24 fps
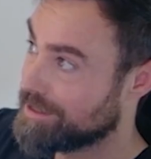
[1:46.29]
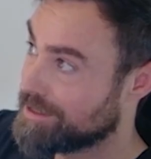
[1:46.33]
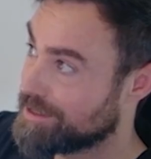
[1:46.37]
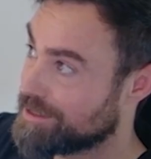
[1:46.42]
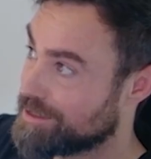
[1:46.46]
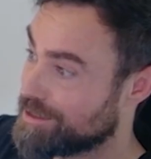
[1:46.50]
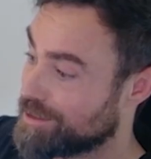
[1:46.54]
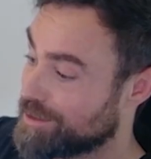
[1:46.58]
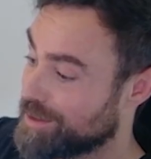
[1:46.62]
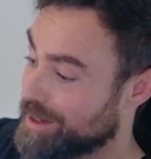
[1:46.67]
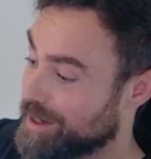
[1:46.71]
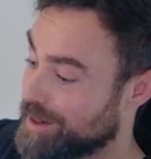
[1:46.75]

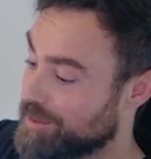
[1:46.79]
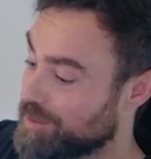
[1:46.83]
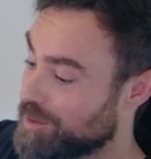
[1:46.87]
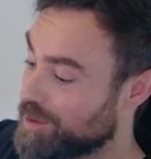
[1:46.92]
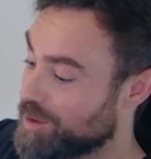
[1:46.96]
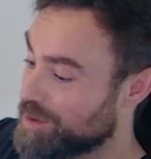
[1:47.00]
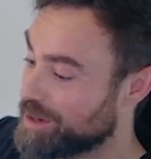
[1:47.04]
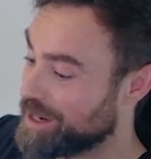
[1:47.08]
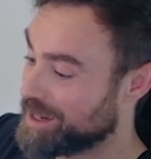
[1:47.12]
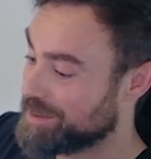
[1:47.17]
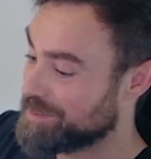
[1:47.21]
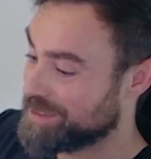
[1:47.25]
So I
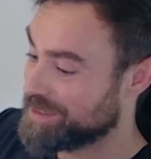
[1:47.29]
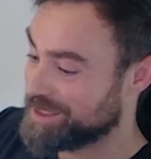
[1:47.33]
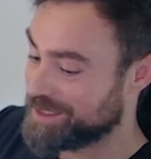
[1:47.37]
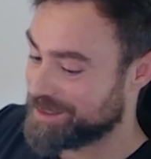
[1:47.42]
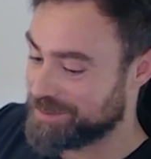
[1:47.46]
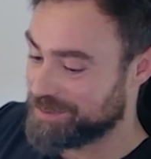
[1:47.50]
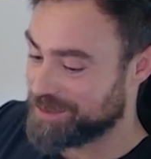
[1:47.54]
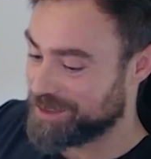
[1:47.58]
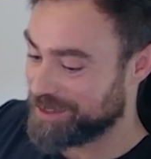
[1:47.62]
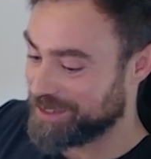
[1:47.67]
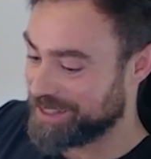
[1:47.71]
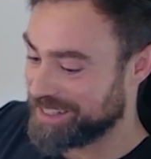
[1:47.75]
woke up in the
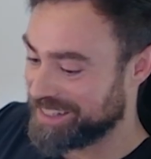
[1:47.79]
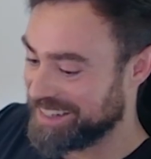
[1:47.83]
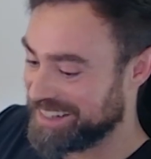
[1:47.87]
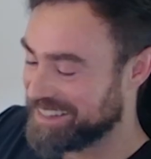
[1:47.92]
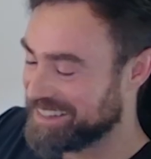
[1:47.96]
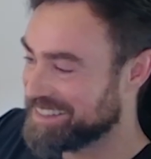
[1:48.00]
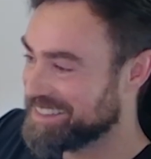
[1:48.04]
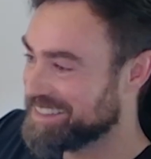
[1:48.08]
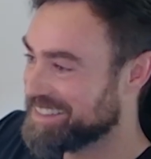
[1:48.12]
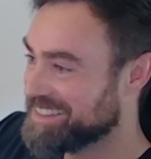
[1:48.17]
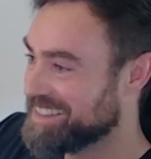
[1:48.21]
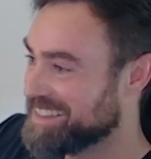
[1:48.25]
morning
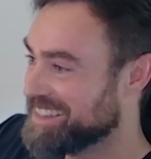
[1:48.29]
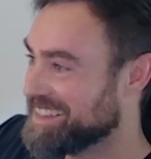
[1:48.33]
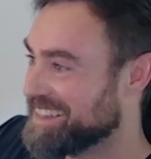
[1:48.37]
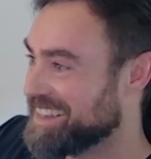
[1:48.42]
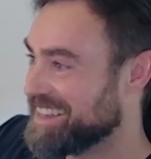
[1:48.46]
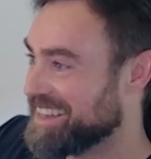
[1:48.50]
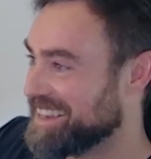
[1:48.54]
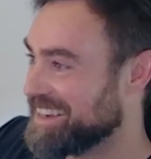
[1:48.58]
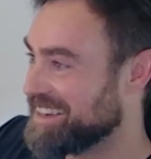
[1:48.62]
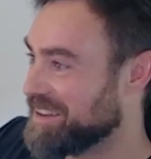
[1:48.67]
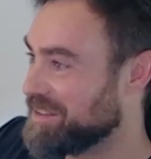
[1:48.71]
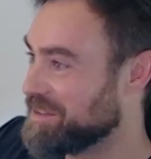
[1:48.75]

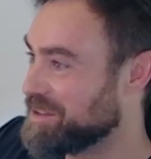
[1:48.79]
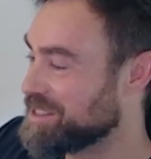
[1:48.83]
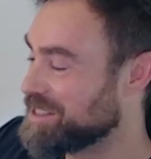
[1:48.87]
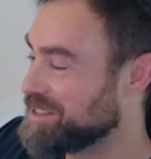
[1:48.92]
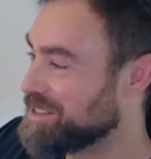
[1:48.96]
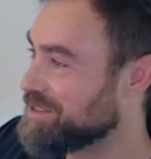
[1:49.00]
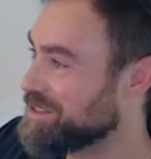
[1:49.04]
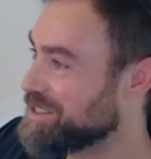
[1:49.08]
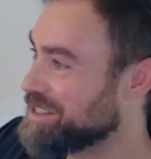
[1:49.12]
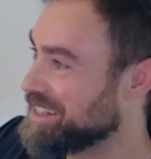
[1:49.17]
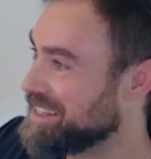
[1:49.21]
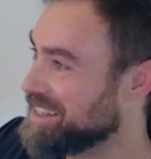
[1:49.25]
and I was
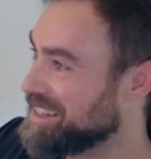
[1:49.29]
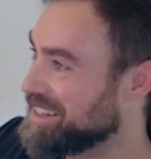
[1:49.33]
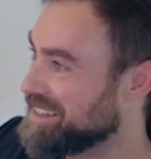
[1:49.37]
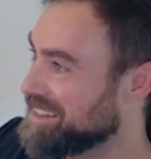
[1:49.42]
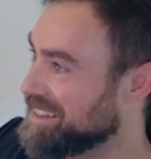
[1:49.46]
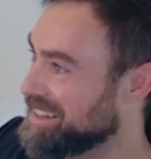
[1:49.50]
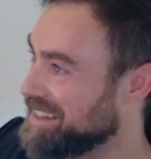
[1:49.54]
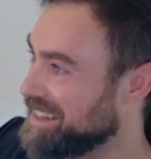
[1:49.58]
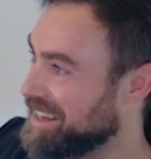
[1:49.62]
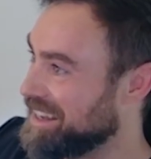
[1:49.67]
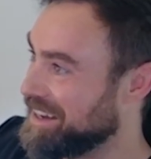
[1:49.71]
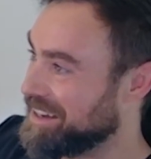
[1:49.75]
losing
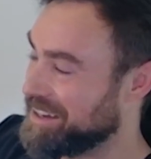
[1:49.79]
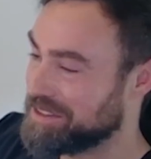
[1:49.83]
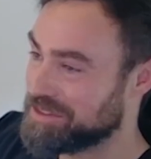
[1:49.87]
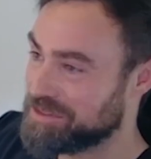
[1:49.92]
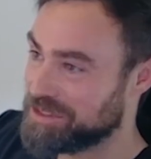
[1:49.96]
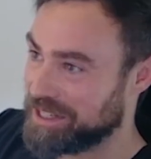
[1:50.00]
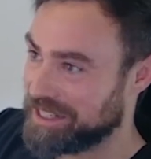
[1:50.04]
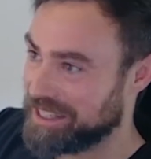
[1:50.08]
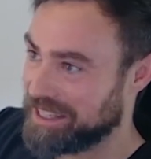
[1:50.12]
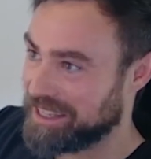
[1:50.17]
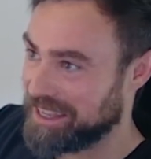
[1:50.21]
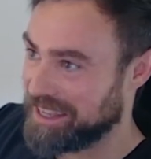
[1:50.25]

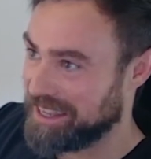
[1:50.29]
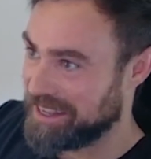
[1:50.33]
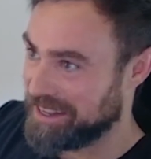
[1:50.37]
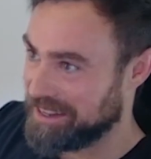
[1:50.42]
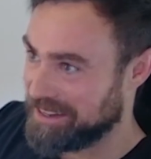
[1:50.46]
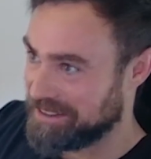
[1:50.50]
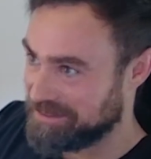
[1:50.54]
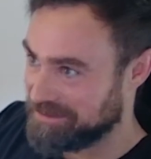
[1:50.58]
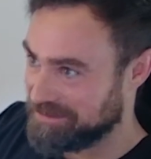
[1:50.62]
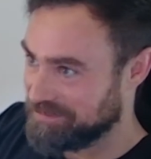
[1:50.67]
100K